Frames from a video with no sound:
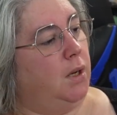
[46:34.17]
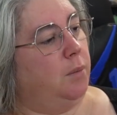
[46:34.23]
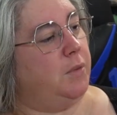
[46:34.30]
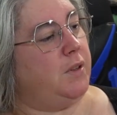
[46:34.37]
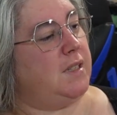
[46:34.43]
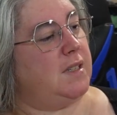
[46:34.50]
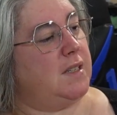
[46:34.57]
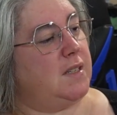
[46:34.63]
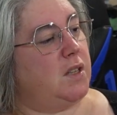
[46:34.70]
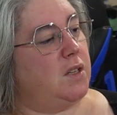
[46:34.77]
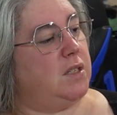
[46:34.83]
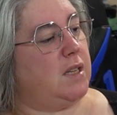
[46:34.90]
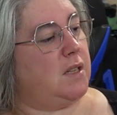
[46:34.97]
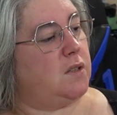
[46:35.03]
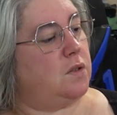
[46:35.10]
But this is the
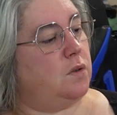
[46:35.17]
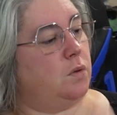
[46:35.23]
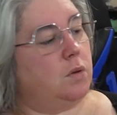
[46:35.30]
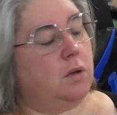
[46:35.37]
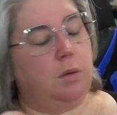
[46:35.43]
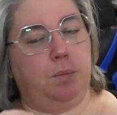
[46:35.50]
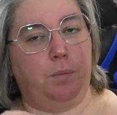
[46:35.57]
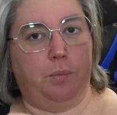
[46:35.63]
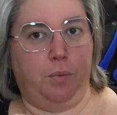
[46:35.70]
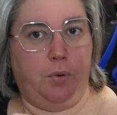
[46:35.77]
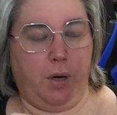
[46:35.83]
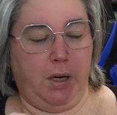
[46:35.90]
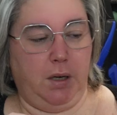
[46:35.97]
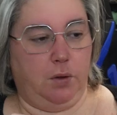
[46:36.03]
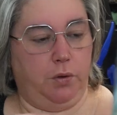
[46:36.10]
Deathstalker
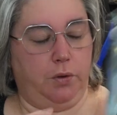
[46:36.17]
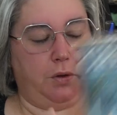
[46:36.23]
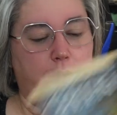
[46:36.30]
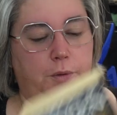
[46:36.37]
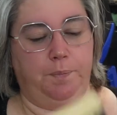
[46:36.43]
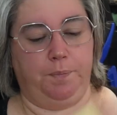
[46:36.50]
Prelude.